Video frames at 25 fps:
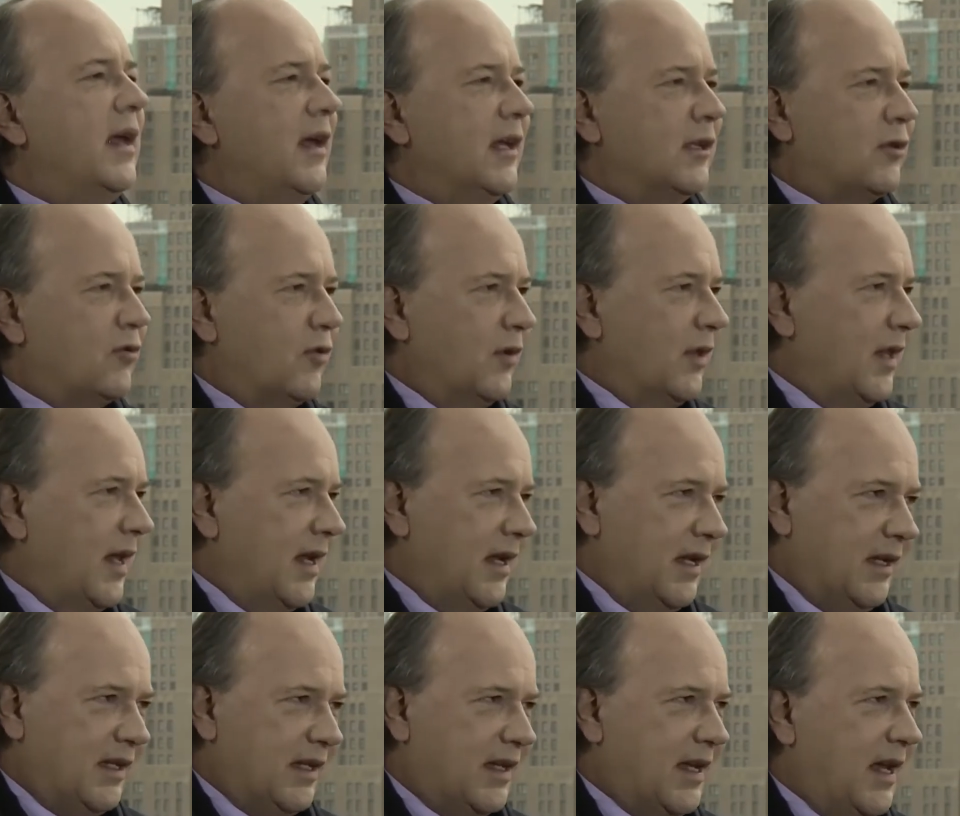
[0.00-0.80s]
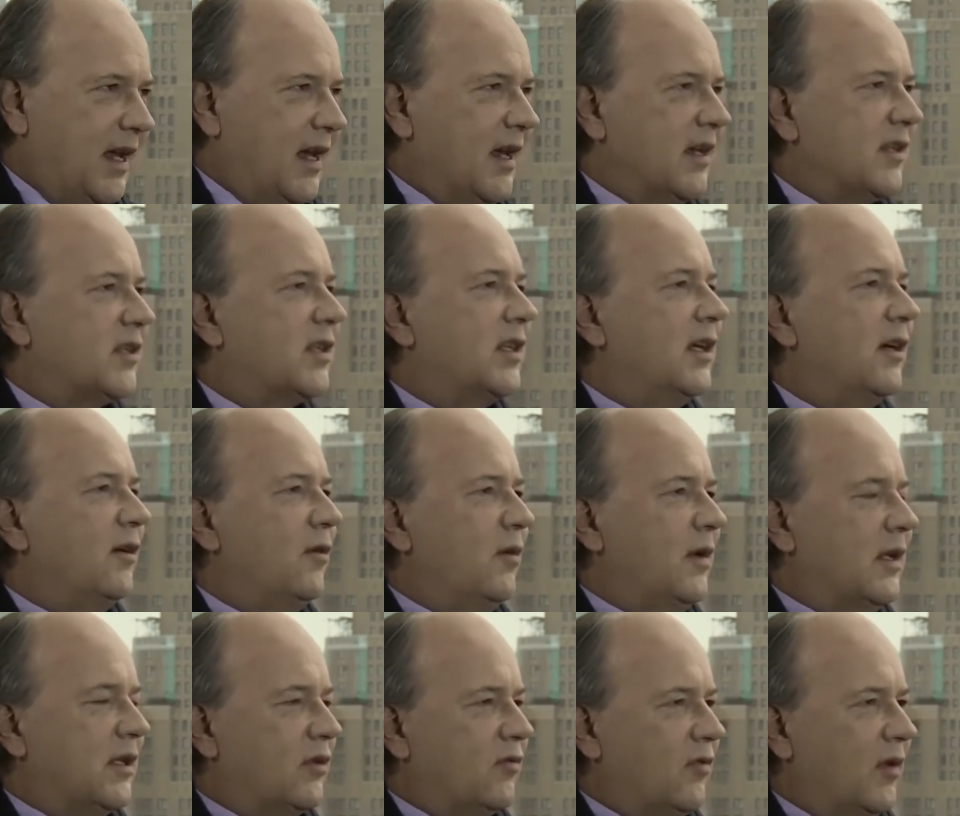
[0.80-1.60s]
It's related to chaos
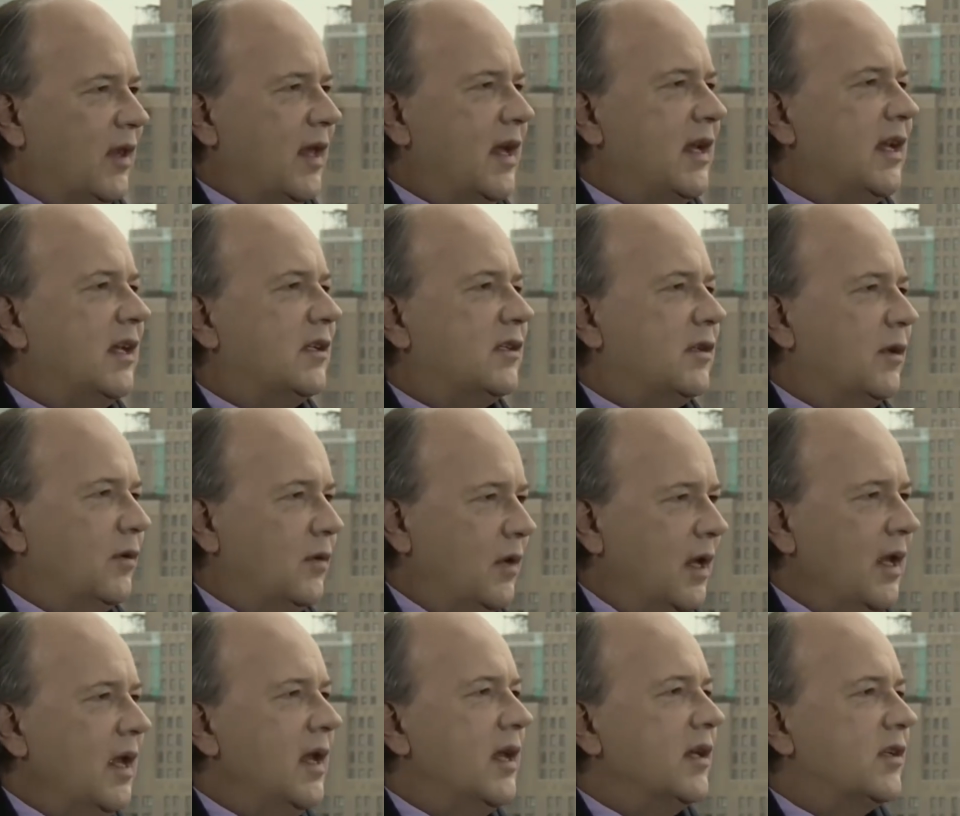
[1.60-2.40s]
theory. It's related to